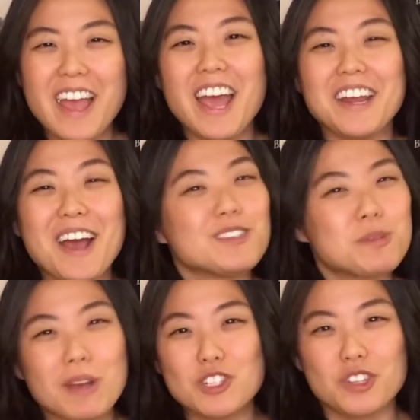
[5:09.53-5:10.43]
and how
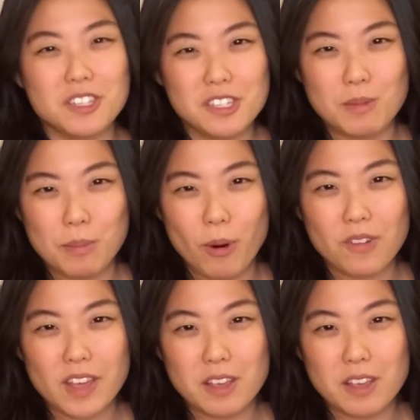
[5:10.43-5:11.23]
special it is to be a part of that